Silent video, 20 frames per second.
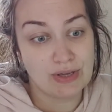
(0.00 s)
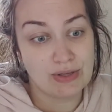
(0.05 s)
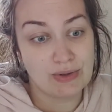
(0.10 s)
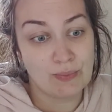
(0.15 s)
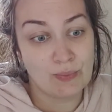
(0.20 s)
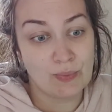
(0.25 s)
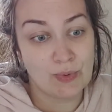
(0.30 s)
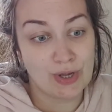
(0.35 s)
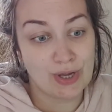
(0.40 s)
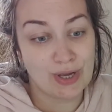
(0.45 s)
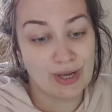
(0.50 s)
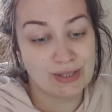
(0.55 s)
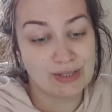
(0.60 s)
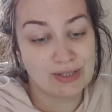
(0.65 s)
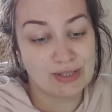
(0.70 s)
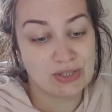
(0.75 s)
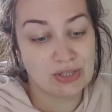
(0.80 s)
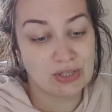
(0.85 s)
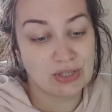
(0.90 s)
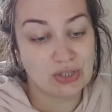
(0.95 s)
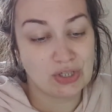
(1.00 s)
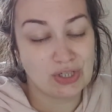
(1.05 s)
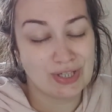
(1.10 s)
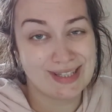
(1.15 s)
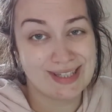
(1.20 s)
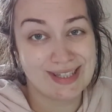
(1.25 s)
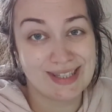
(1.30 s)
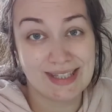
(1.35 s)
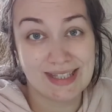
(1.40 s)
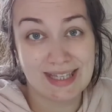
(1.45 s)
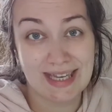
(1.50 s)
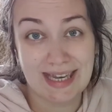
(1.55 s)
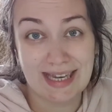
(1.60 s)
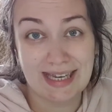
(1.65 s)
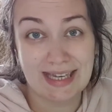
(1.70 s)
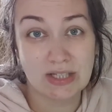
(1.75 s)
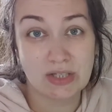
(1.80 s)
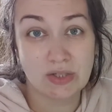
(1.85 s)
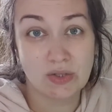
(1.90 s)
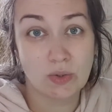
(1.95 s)
words such as see,
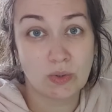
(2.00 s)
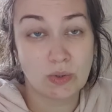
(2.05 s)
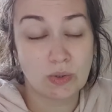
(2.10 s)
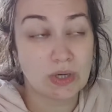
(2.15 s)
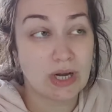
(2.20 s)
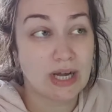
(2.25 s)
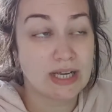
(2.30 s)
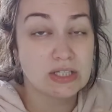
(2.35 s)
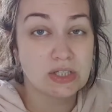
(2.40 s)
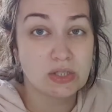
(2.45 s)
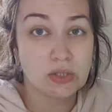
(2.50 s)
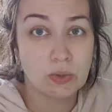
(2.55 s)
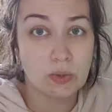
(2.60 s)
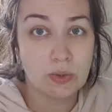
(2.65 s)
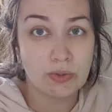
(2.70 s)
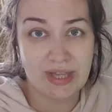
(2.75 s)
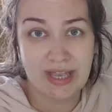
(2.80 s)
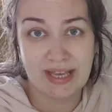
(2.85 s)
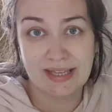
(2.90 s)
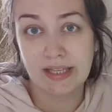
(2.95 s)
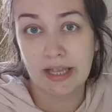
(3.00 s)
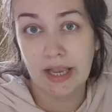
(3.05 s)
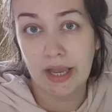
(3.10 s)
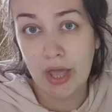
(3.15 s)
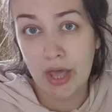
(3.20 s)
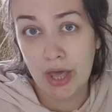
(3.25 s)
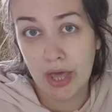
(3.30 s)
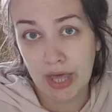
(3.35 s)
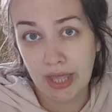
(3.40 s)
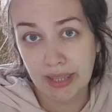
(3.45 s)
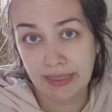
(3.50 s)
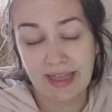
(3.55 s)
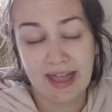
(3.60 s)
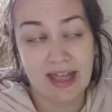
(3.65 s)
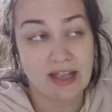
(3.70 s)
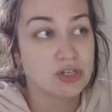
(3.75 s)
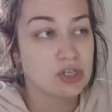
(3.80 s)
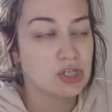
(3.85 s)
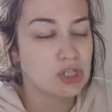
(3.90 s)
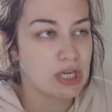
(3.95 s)
saw, I saw this, I heard
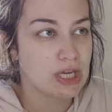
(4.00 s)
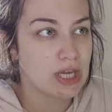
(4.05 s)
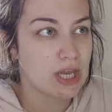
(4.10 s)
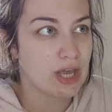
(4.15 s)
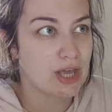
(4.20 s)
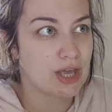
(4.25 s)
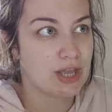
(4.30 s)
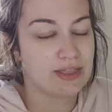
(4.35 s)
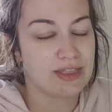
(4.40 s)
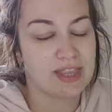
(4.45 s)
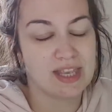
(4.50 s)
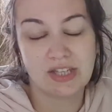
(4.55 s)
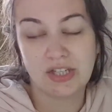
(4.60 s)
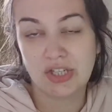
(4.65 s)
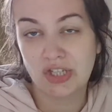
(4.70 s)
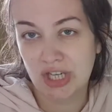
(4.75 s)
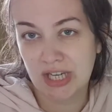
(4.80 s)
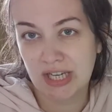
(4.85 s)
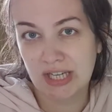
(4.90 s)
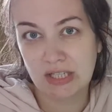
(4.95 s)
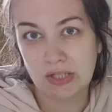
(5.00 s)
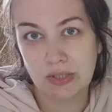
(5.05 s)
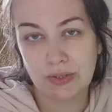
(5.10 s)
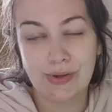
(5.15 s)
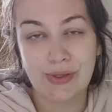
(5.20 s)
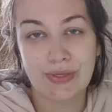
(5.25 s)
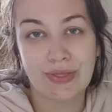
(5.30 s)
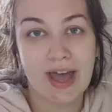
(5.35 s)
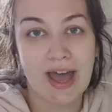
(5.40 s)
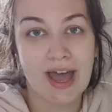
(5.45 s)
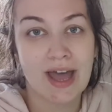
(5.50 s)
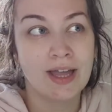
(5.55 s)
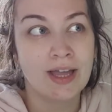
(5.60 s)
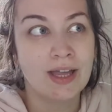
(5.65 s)
that, she heard this, she saw that.